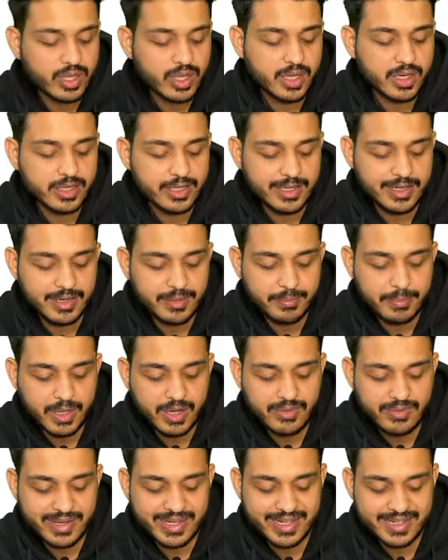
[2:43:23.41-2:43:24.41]
Nipah
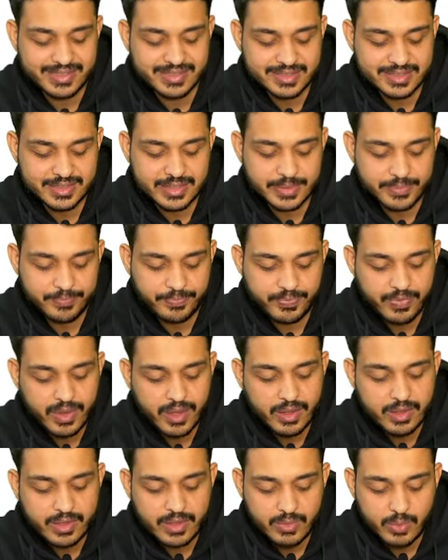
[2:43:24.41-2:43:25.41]
virus.
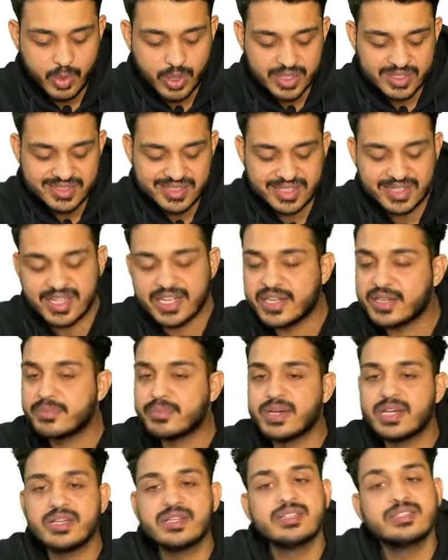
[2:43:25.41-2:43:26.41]
What is the
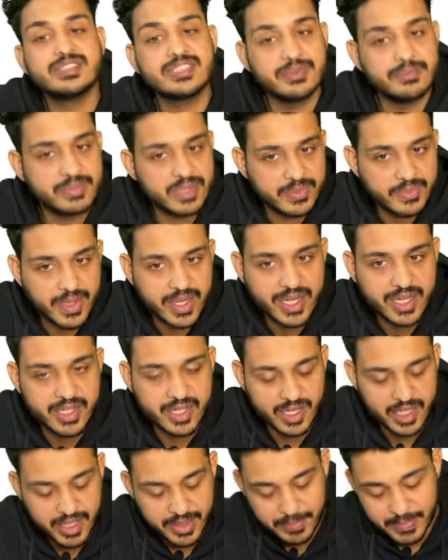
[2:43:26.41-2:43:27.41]
treatment? Symptomatic
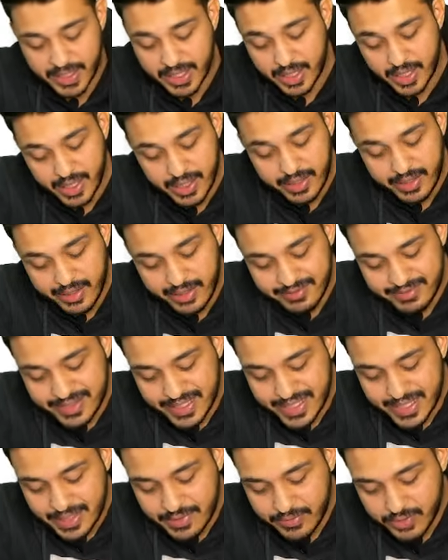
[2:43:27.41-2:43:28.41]
treatment. If they
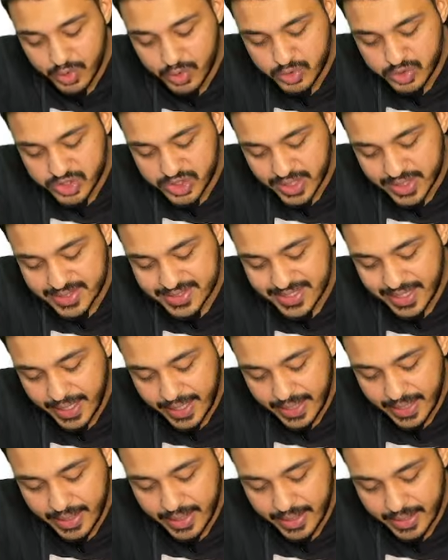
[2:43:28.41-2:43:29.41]
give you chick sign,
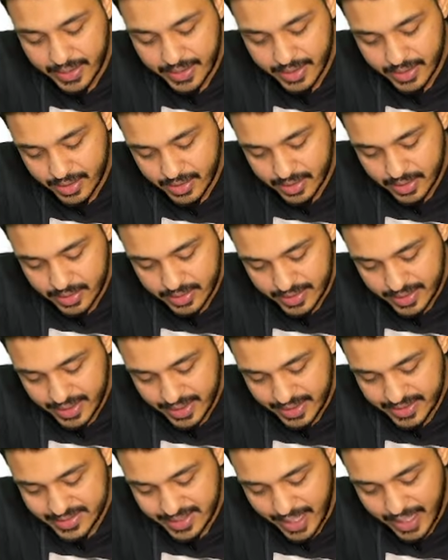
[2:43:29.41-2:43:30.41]
there
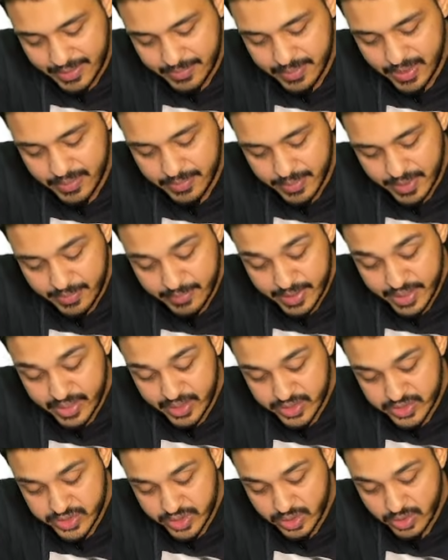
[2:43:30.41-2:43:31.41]
is
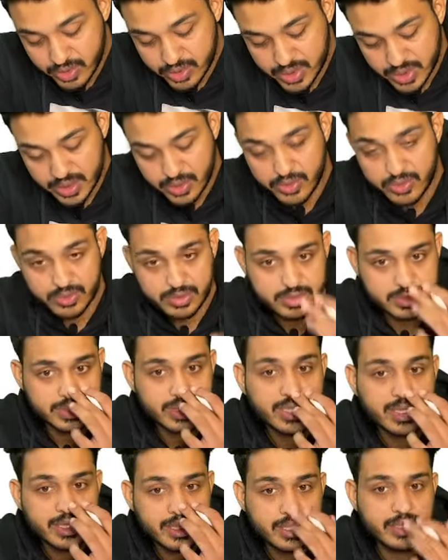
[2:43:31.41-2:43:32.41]
hyperpigmentation on the nose,
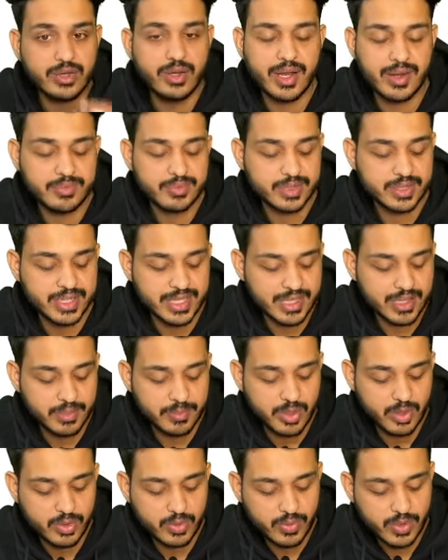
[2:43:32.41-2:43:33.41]
you have to think
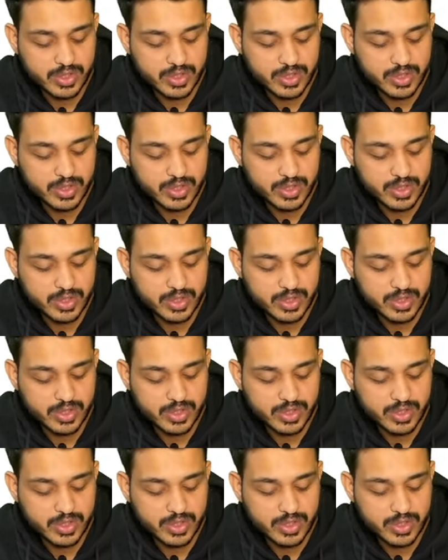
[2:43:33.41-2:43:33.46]
about what?